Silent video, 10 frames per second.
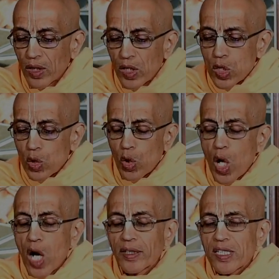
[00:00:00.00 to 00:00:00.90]
So
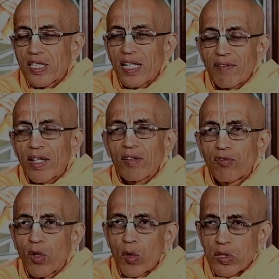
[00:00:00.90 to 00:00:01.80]
long this living
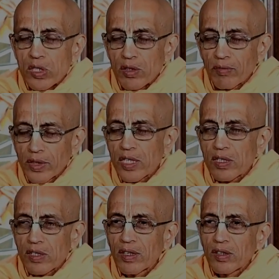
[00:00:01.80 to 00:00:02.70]
force, which
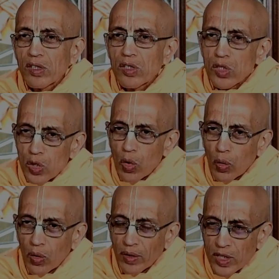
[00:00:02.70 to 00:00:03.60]
is the
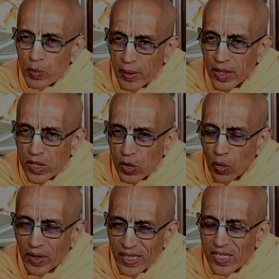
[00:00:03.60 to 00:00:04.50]
soul, the spirit
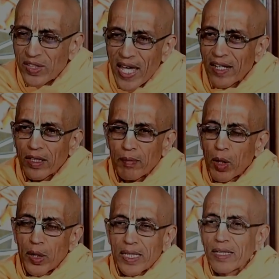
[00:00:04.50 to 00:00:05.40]
soul, is there in the
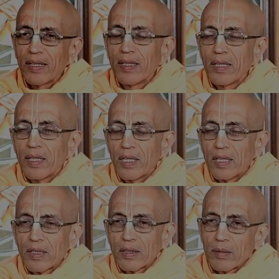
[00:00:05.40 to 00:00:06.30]
body,
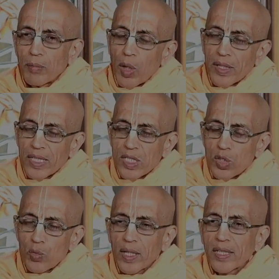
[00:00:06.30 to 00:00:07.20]
the body is
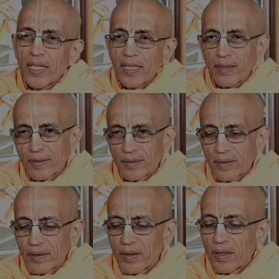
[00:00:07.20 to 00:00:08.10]
working.
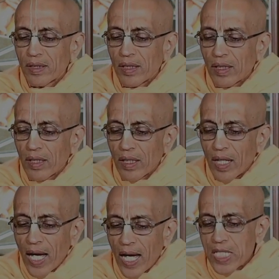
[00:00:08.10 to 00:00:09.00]

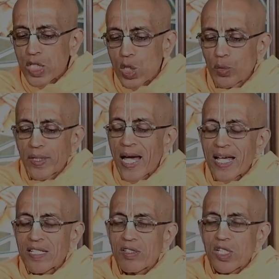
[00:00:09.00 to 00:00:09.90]
As soon
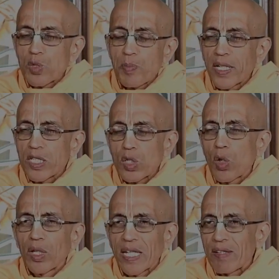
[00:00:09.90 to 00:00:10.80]
as the spirit soul
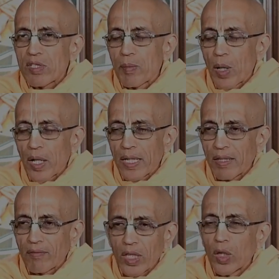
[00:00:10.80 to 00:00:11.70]
leaves the body,
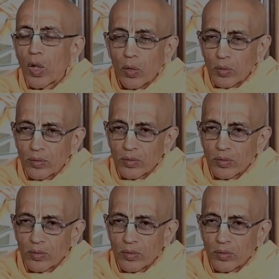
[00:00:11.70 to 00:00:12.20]
we know